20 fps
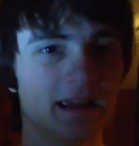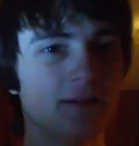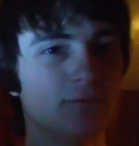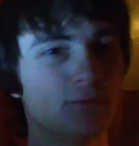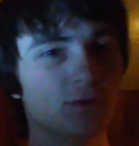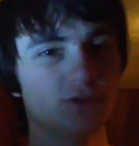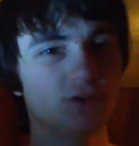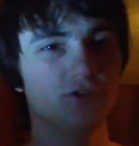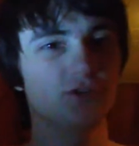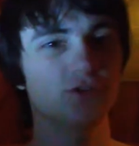
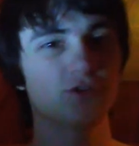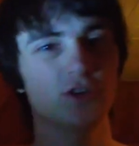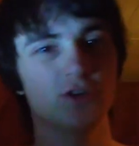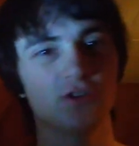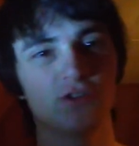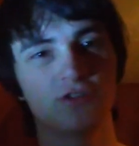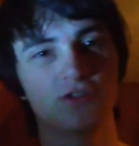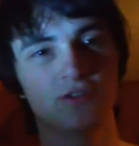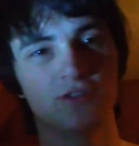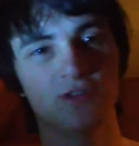And once you
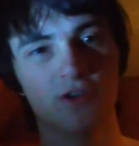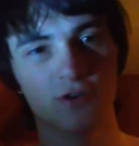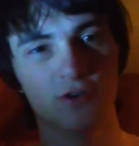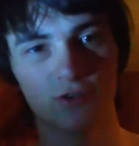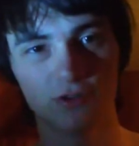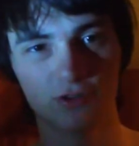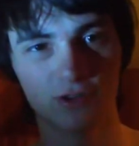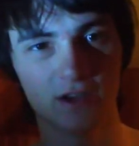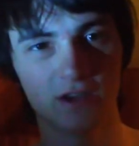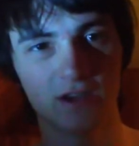start using
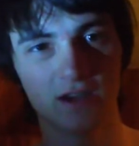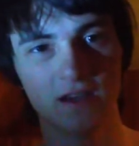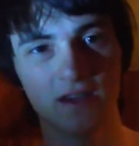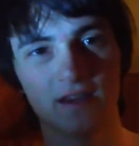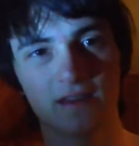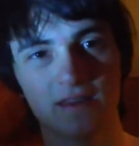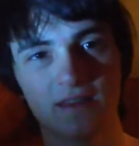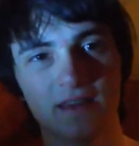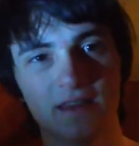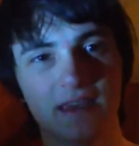those,
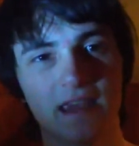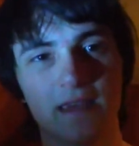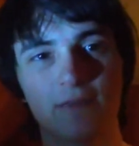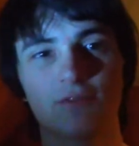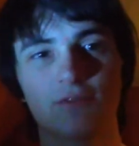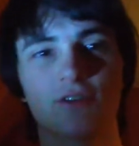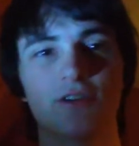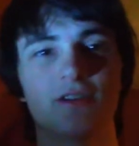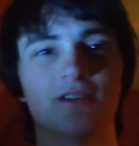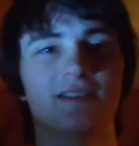the game
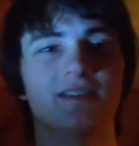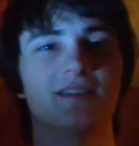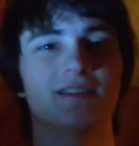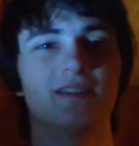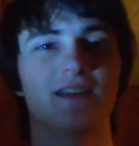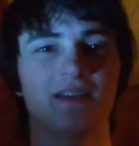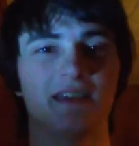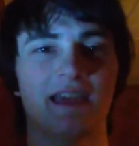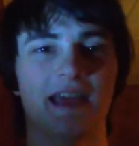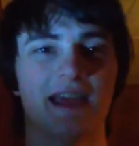started to
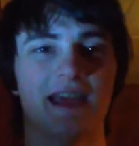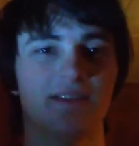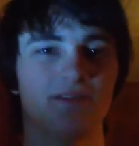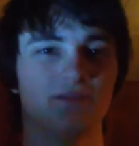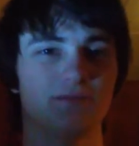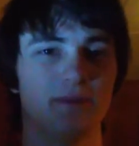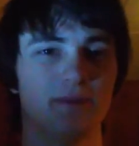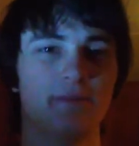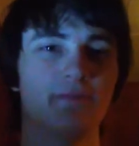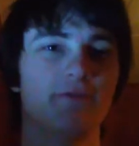suck
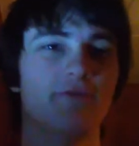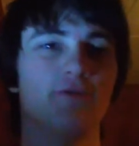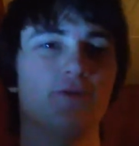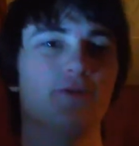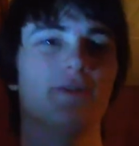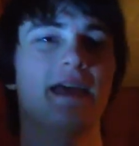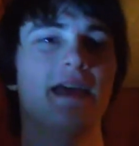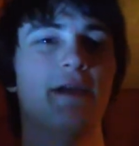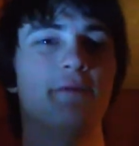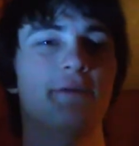ass. But
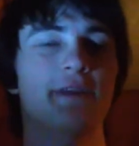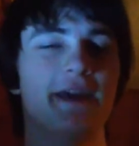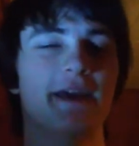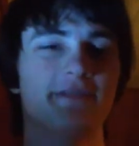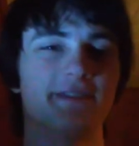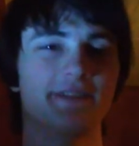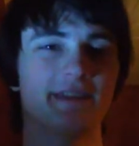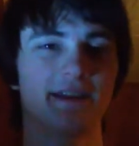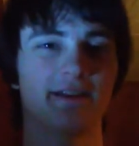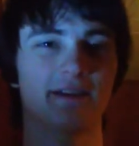before that, we'd
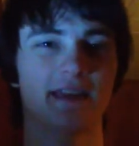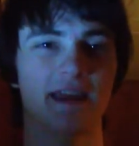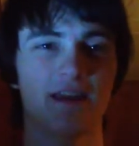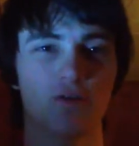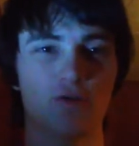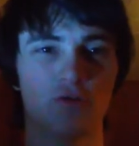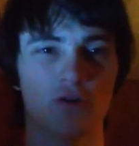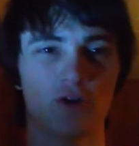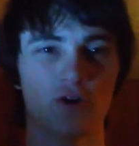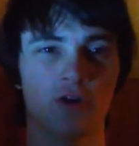have these, like,
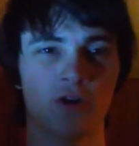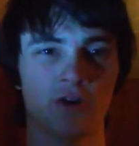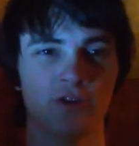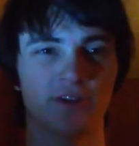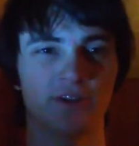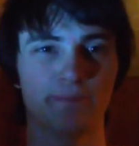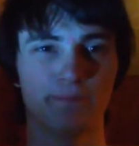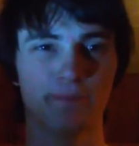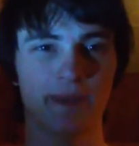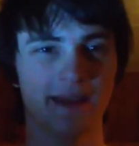ghetto
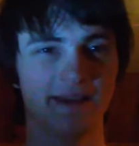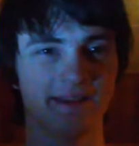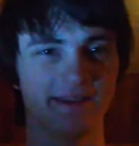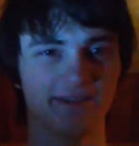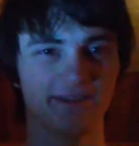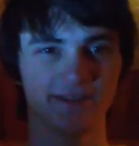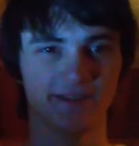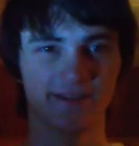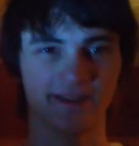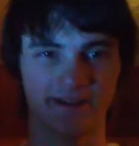cards and penny
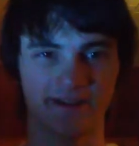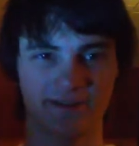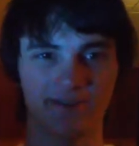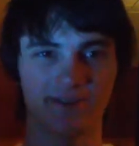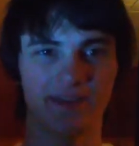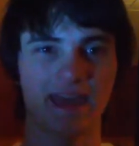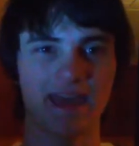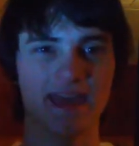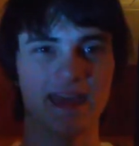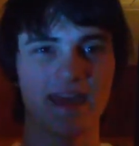
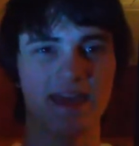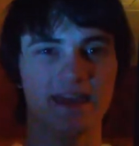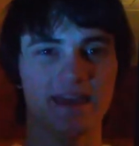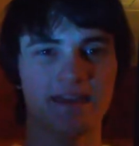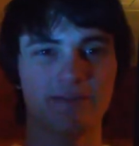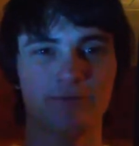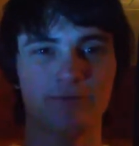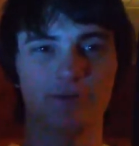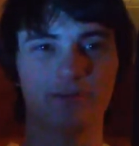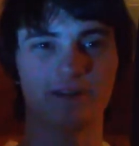sleeves.
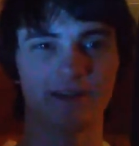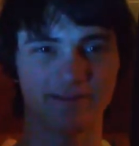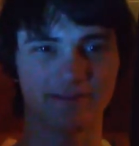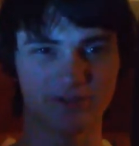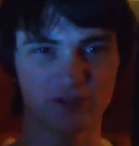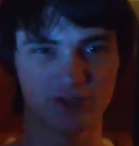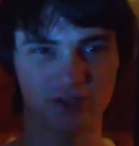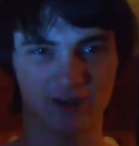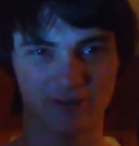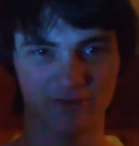And we would, like,
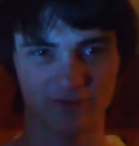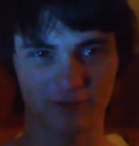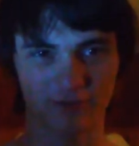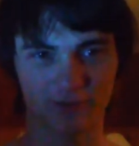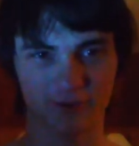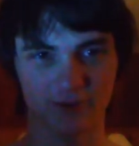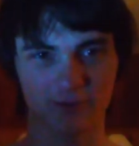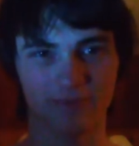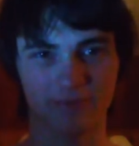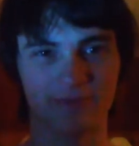
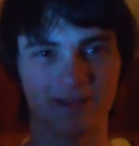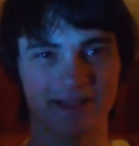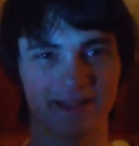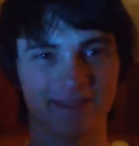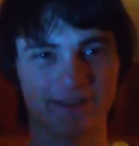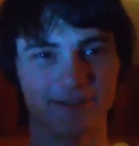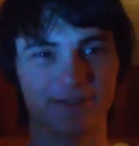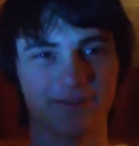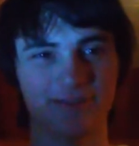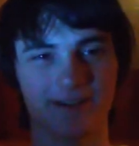shuffle them
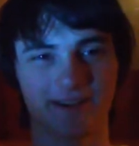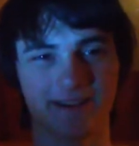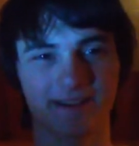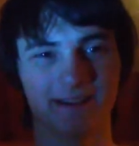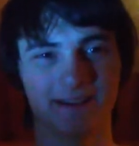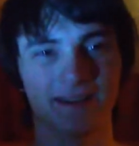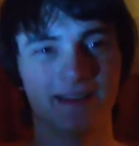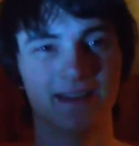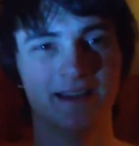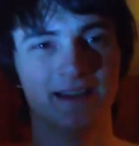like they're
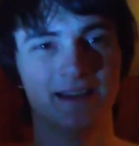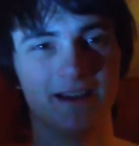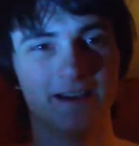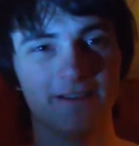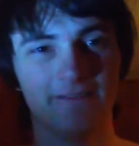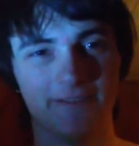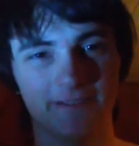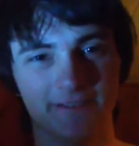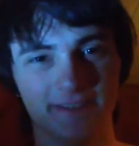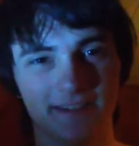fucking
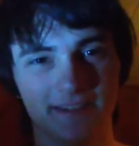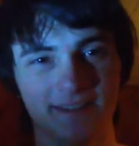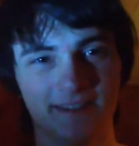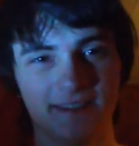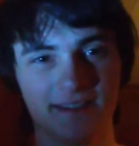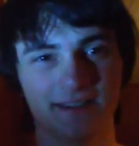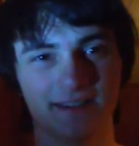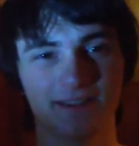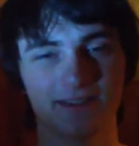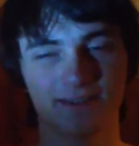a
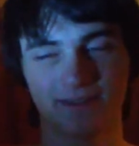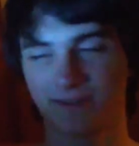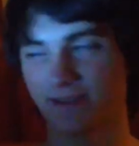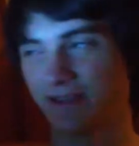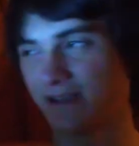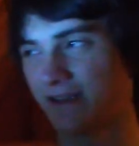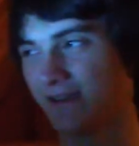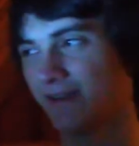56.